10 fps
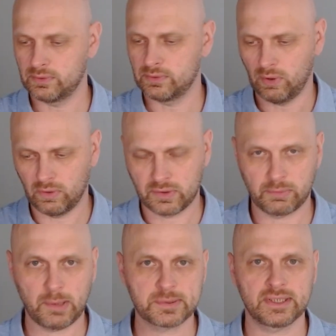all the
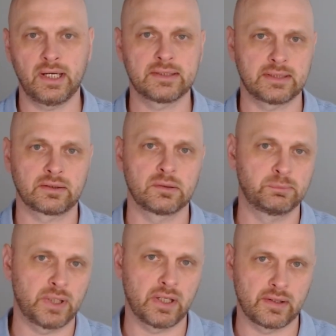websites and
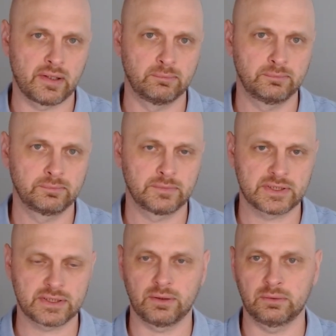compare them.
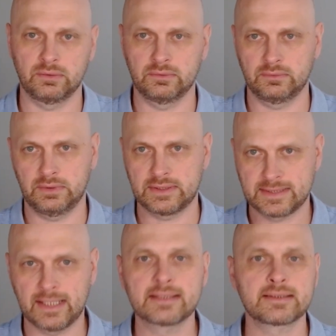So it
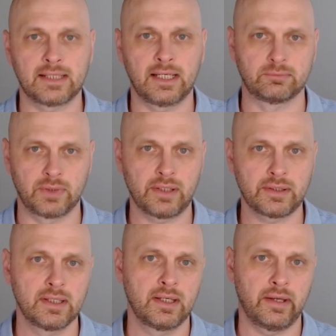takes time,
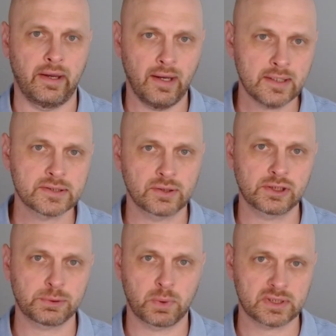right? AI
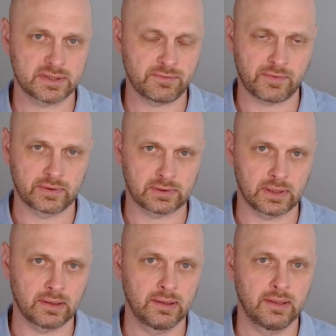search works
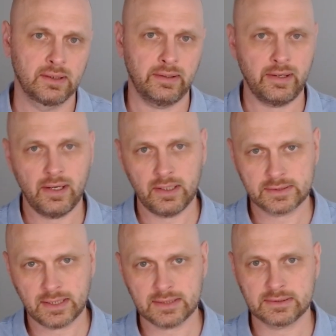differently. AI
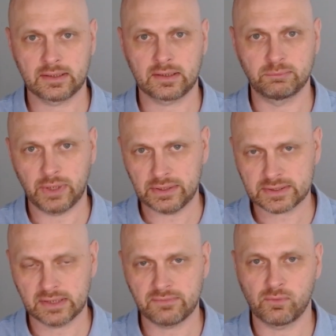does the
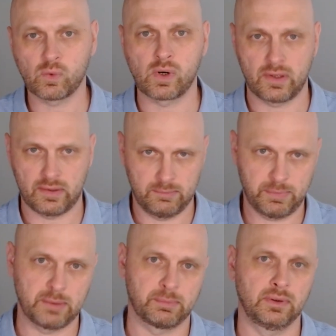comparison for
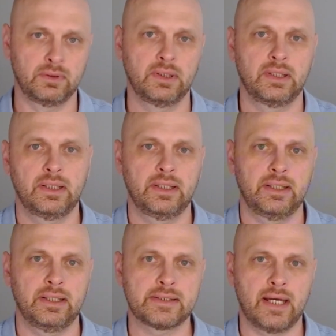people.
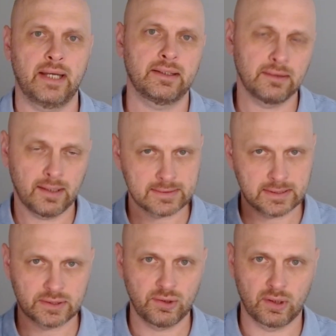It
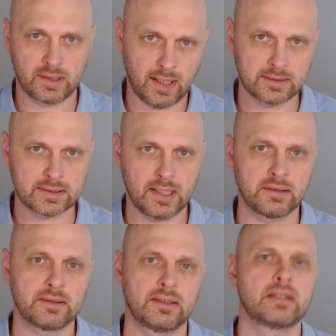analyzes your
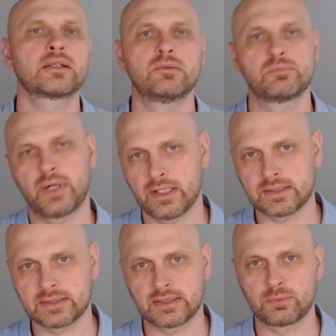content, it
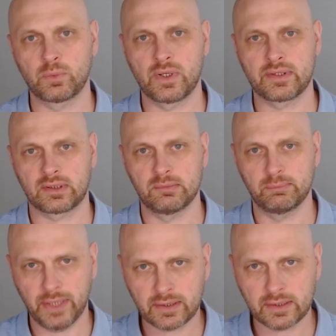compares it with
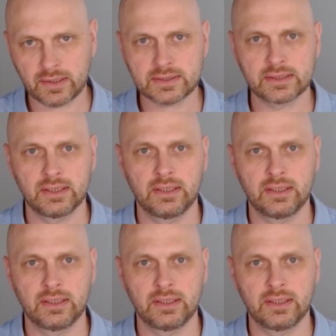competitors,